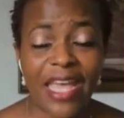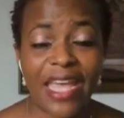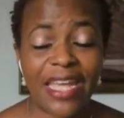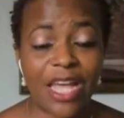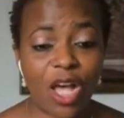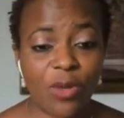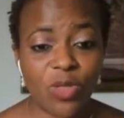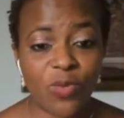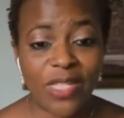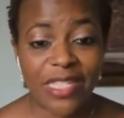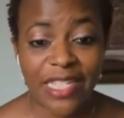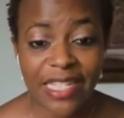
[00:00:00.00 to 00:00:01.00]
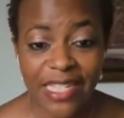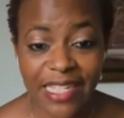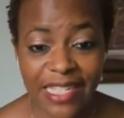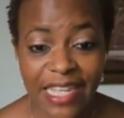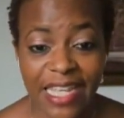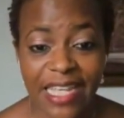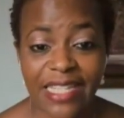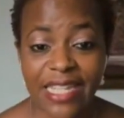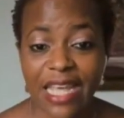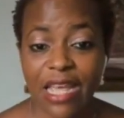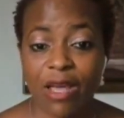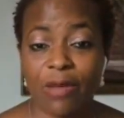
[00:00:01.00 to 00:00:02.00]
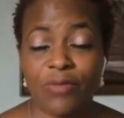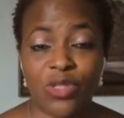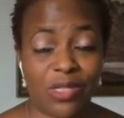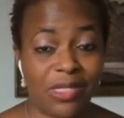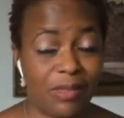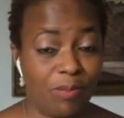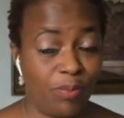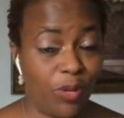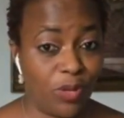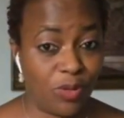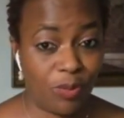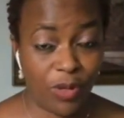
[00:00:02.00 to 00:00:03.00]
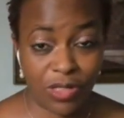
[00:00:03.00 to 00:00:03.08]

It helps with synthesis, just put,